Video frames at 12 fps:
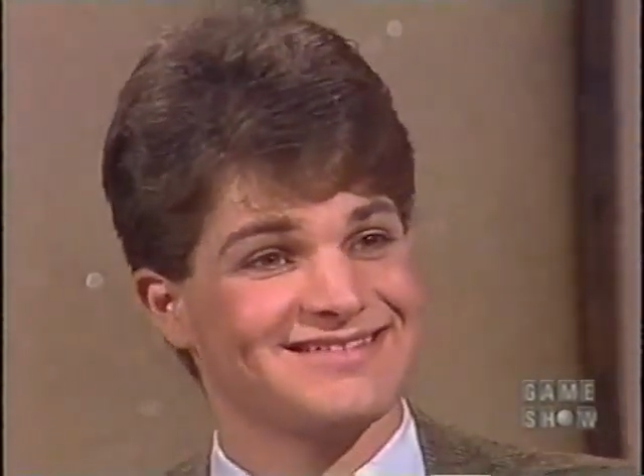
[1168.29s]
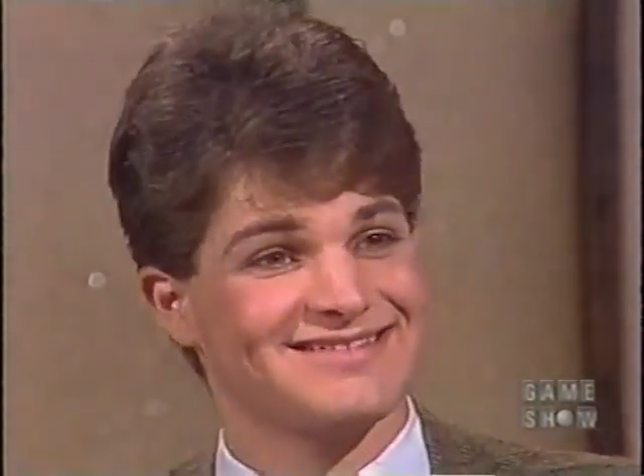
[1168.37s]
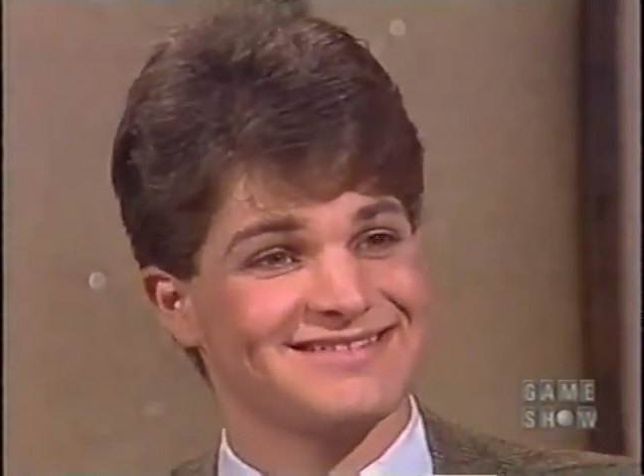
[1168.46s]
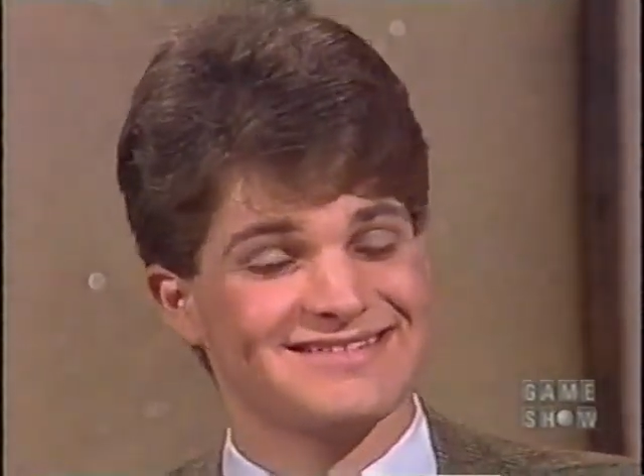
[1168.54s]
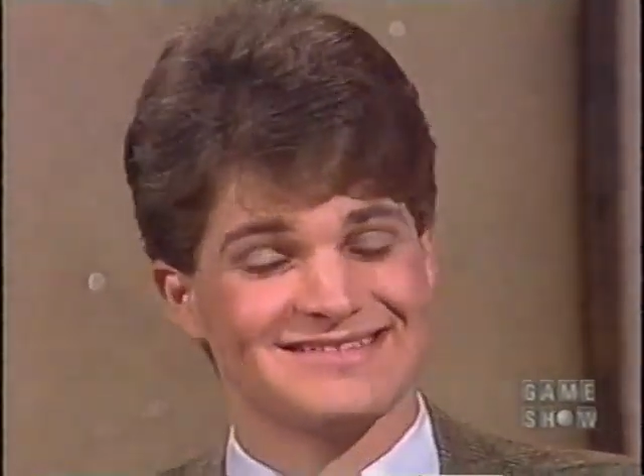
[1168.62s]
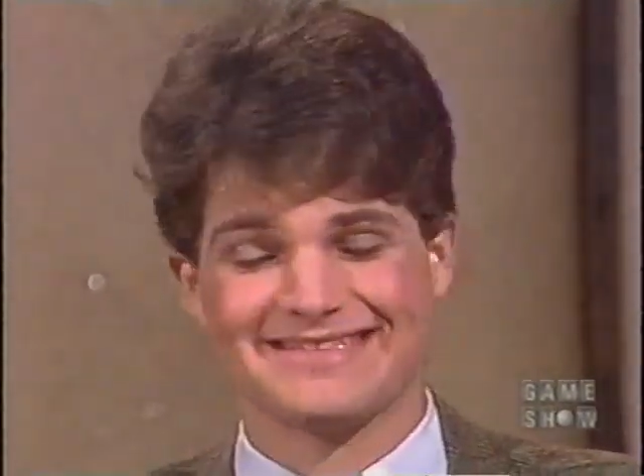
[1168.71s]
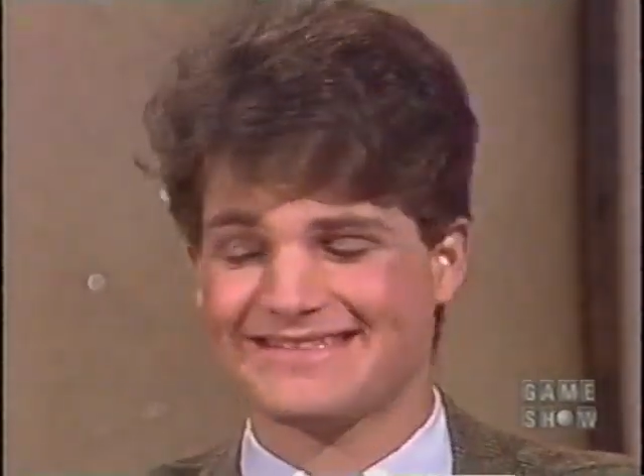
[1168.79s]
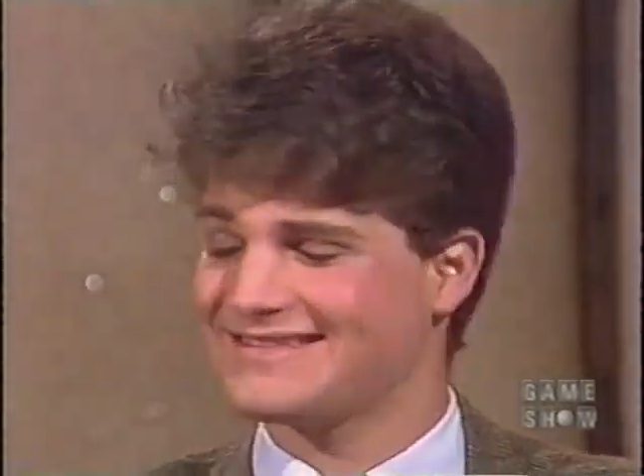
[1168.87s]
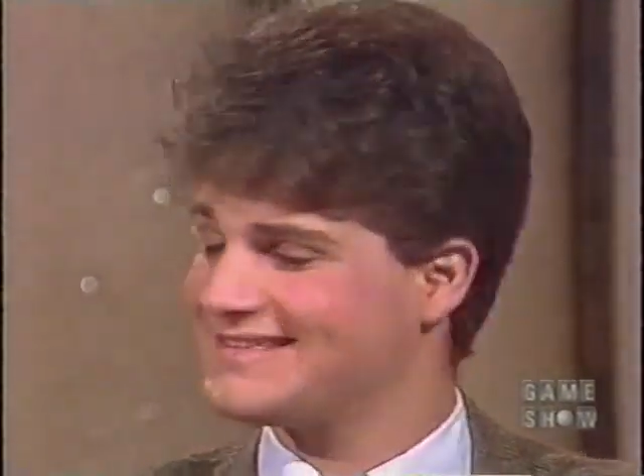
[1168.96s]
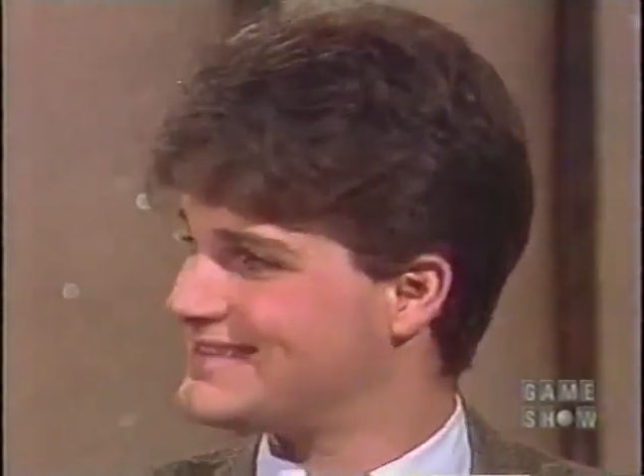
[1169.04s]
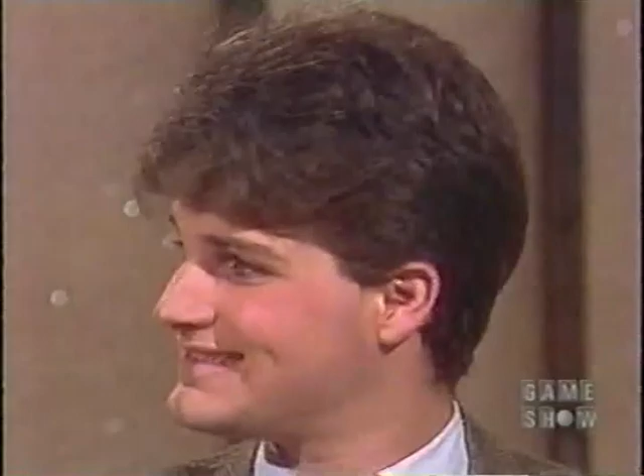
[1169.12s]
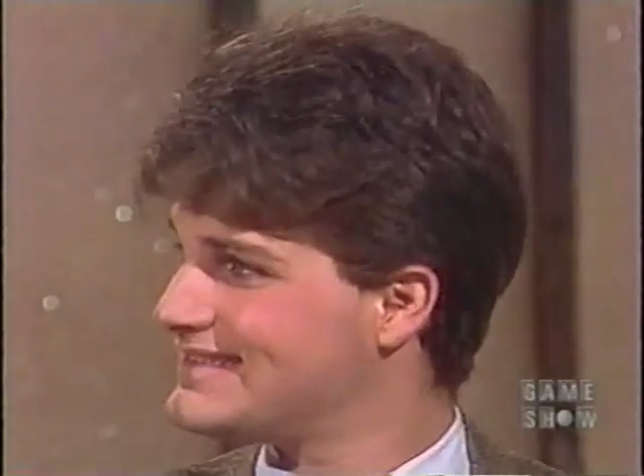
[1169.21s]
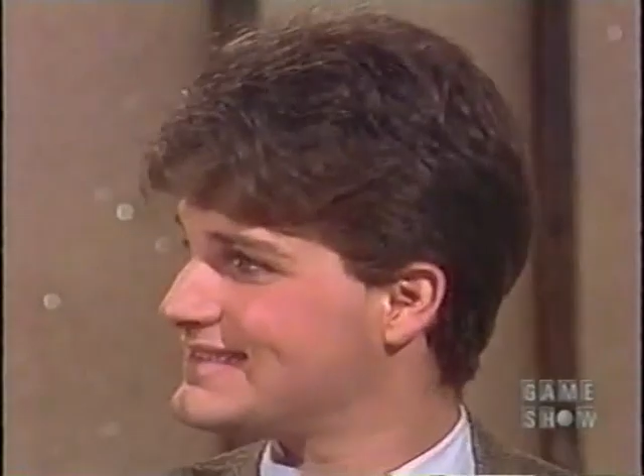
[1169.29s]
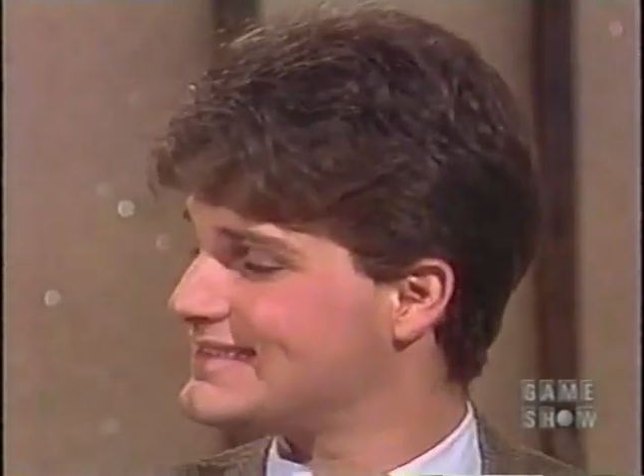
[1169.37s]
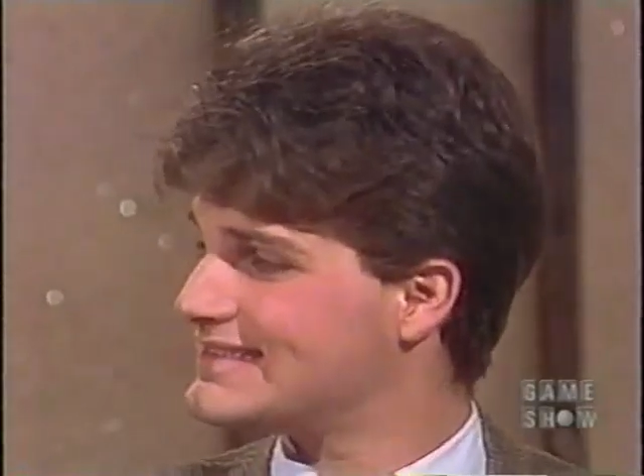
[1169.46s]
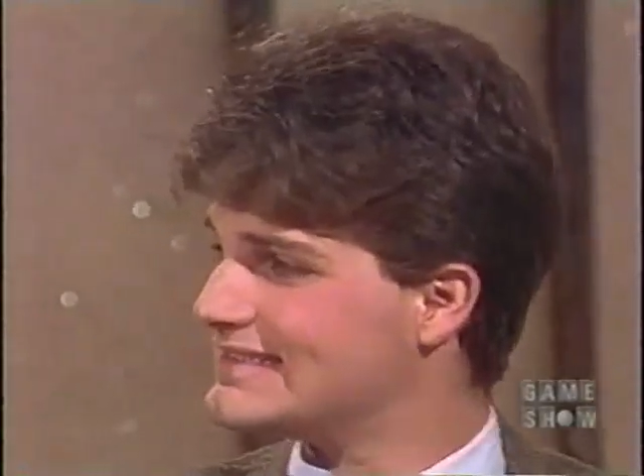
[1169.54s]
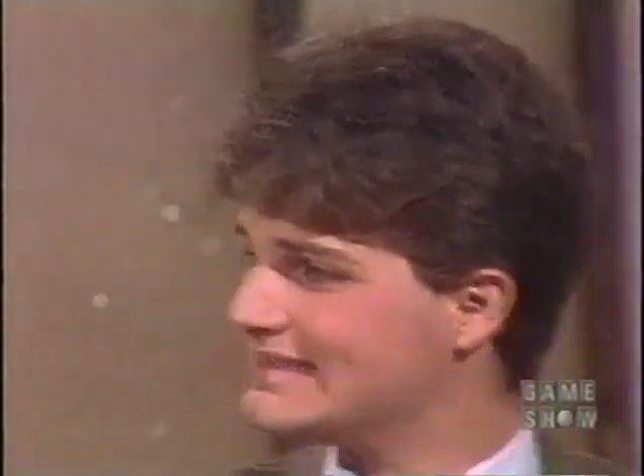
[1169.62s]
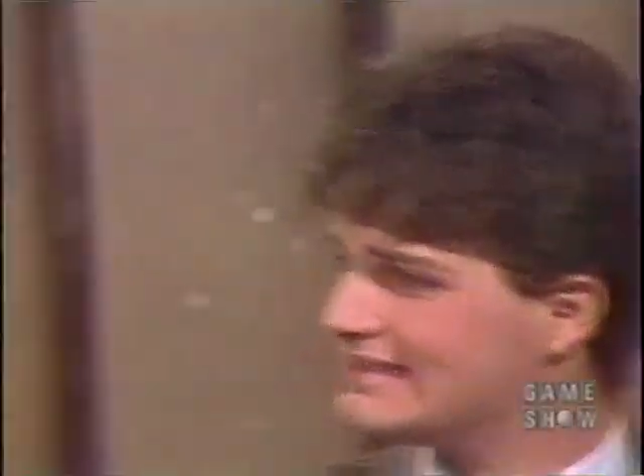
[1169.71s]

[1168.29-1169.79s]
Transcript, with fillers: it is not. Randy,